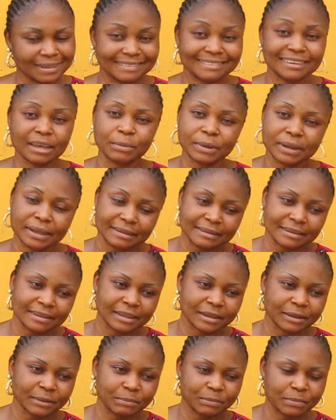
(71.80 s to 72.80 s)
terminating
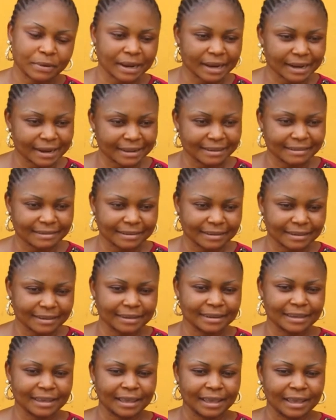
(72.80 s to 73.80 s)
the
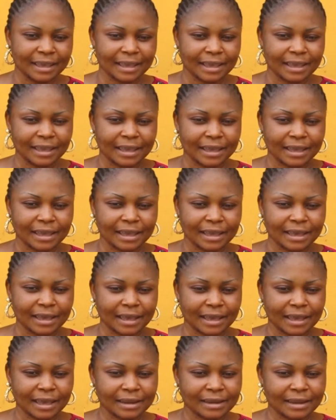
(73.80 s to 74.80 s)
pregnancy,
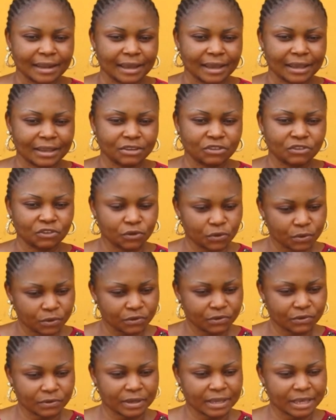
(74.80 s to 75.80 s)
and I
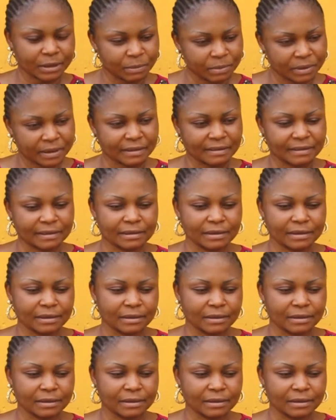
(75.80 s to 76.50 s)
chose to keep it.